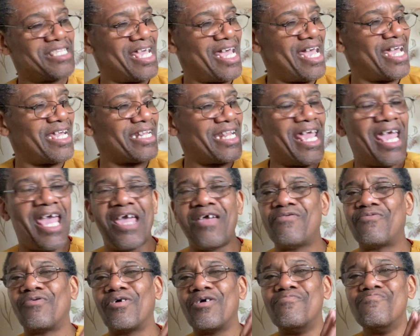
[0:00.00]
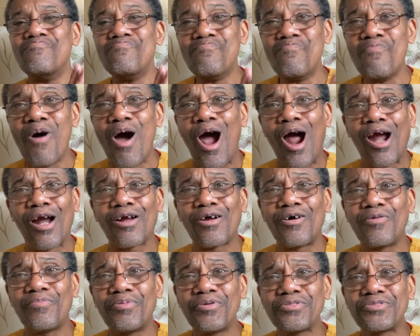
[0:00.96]
that a
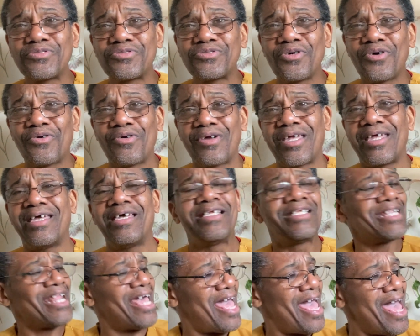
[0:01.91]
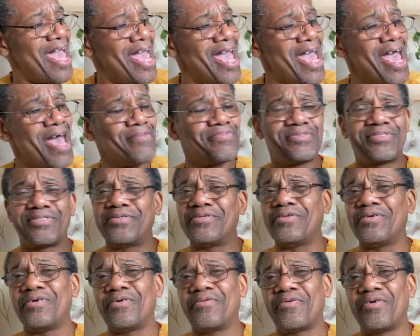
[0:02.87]
remarkable story? An
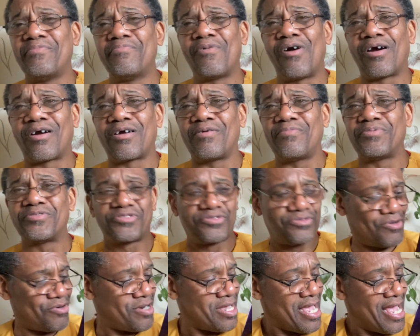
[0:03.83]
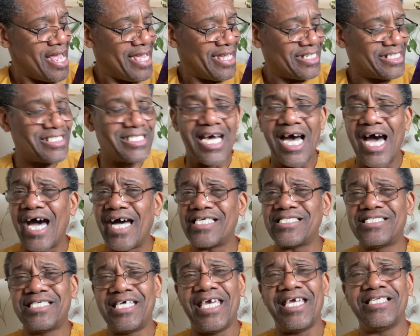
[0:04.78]
absolutely remarkable story.
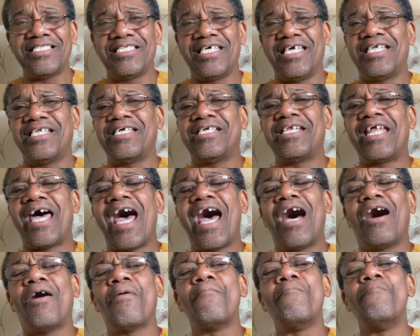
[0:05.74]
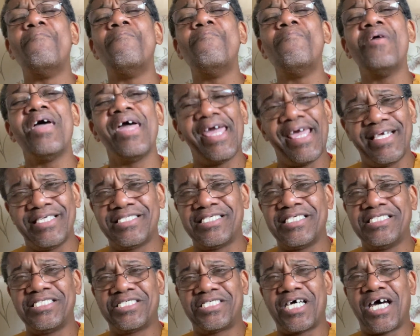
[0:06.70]
Tate did an
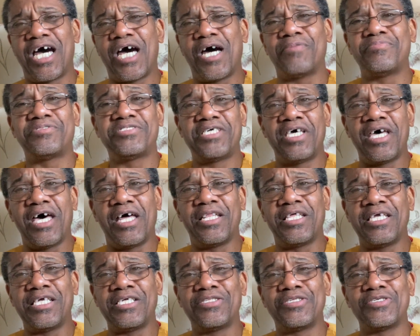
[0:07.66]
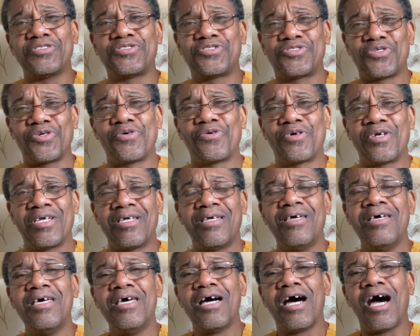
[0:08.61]
amazing job telling the story
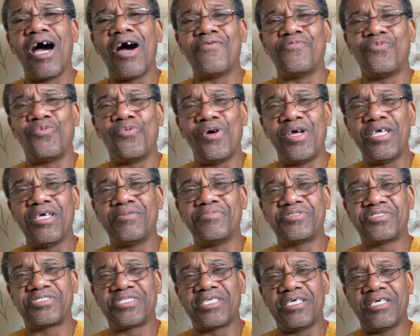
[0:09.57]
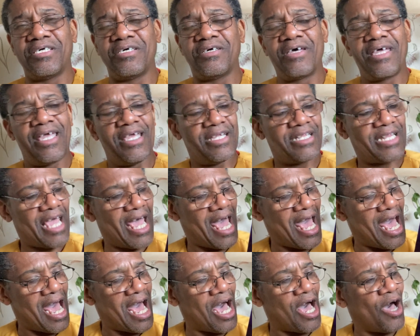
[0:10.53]
of William Still and
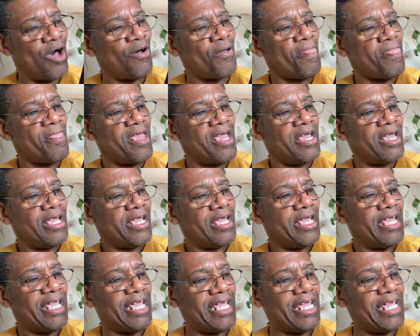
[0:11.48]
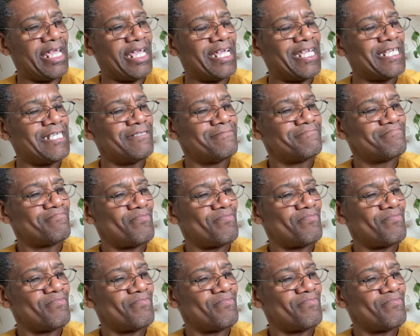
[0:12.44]
how he